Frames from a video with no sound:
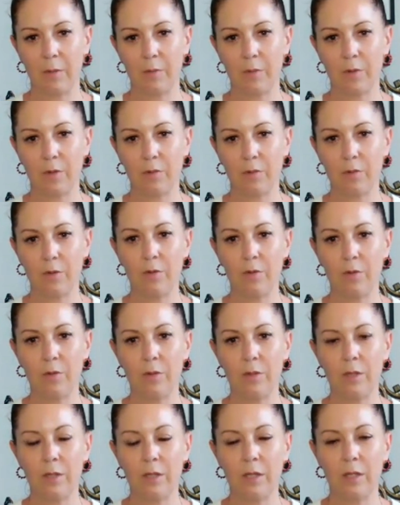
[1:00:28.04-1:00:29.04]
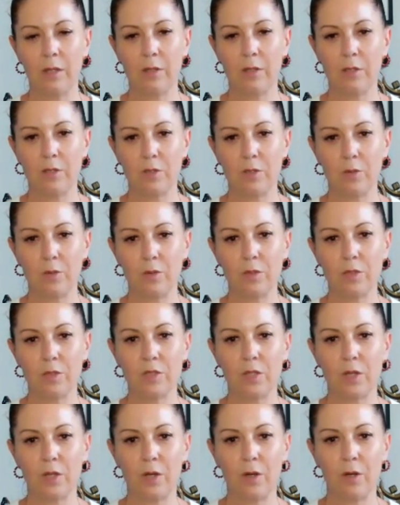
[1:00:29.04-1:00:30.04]
up through the
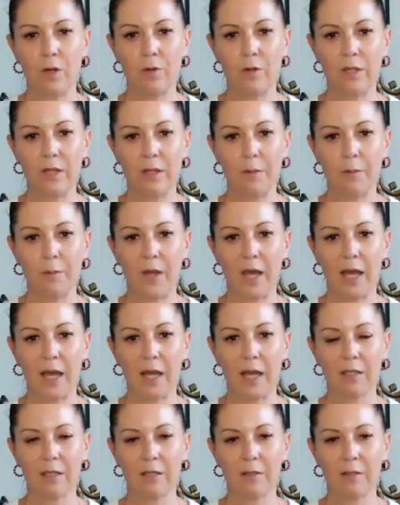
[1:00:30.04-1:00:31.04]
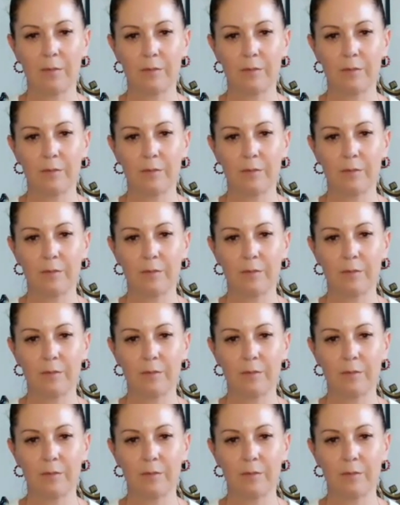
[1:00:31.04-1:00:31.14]
torso and the back,